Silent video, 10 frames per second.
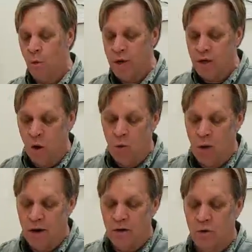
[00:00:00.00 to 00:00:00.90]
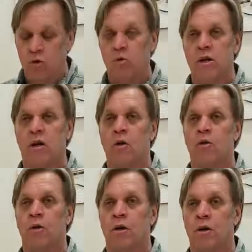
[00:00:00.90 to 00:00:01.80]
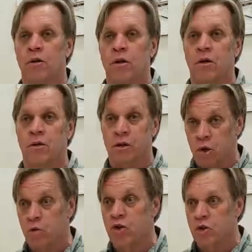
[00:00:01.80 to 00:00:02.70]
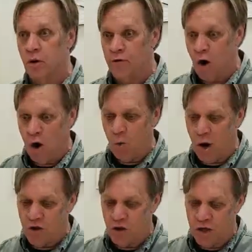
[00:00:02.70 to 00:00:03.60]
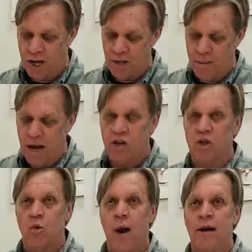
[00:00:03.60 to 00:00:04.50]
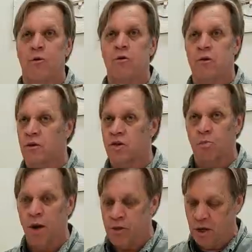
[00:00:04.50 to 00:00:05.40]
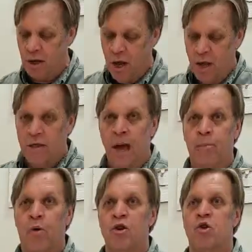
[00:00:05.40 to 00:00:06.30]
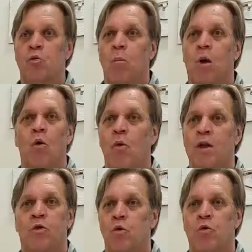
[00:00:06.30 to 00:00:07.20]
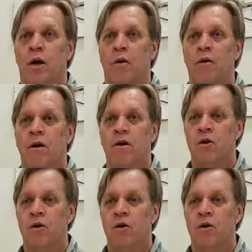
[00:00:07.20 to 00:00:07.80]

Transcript: What we don't wanna do is when you go to the do-it-yourself car wash, is take the magic twanger, the spray thing, that pressure will blow right through there.